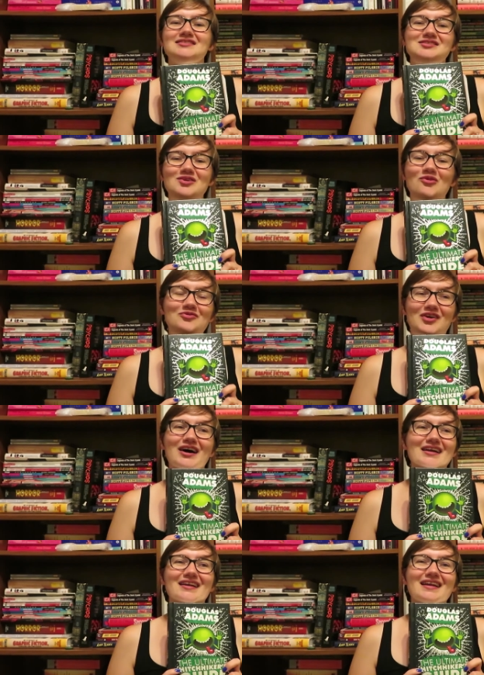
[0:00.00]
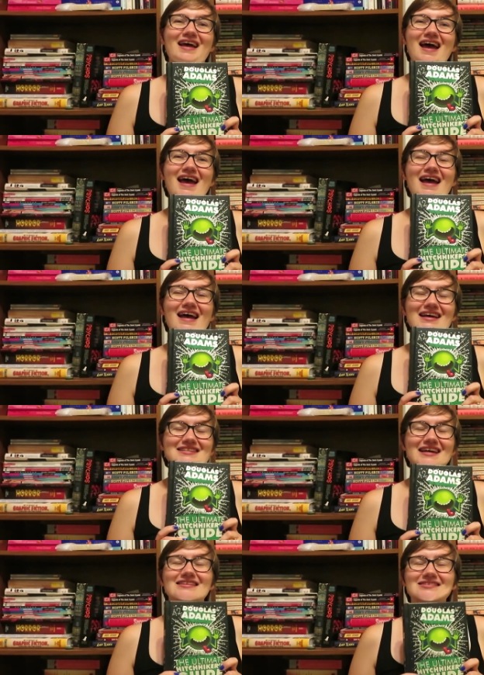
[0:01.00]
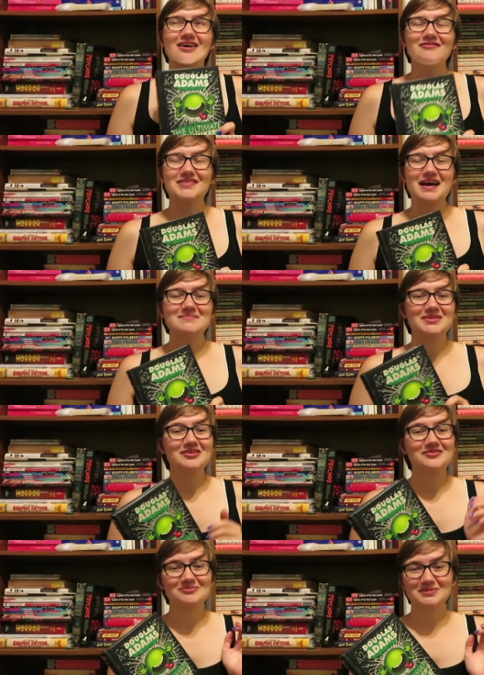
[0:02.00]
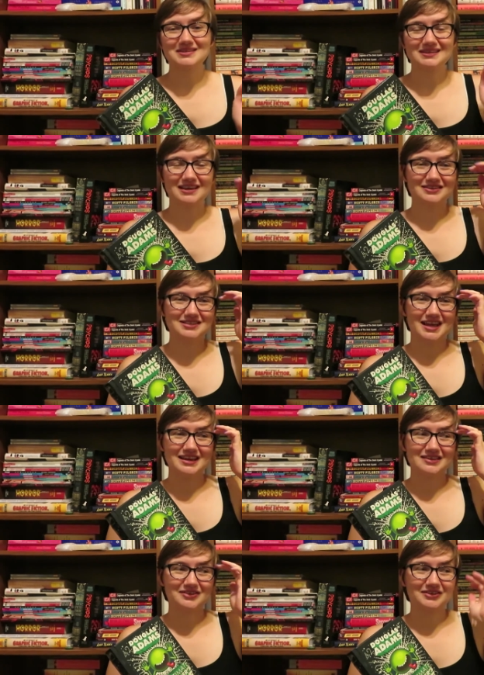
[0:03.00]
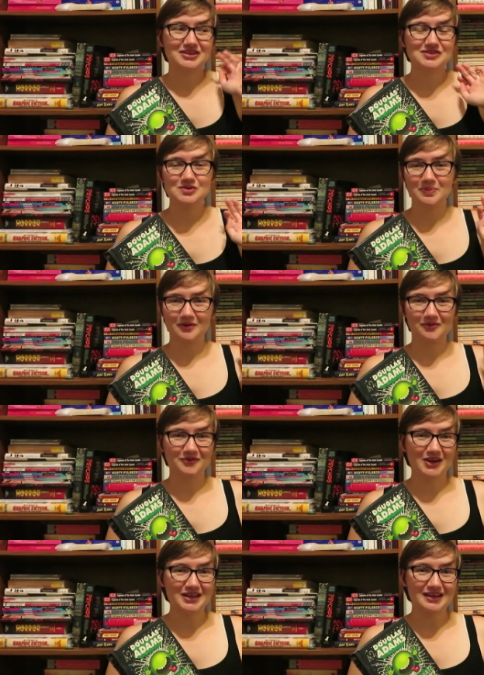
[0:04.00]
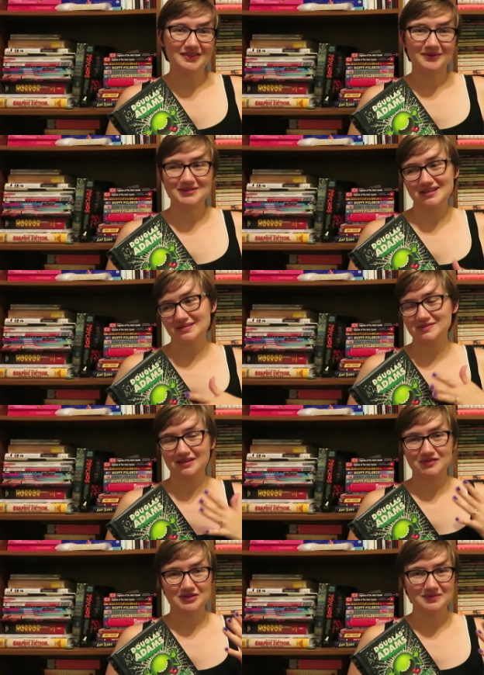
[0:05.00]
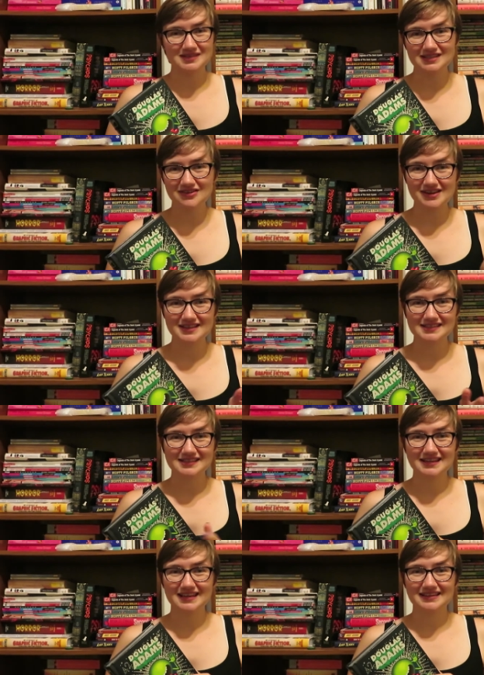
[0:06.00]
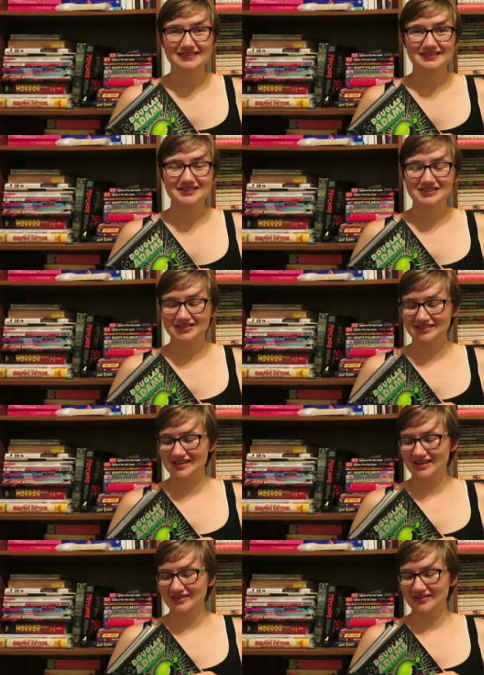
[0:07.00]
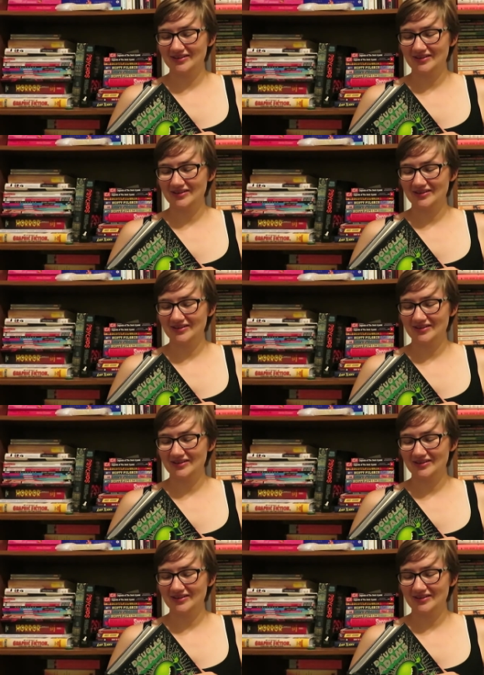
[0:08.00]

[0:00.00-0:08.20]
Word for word: and so fun. And I love them. They're really entertaining. They're like super funny. They don't take themselves too seriously. There's just like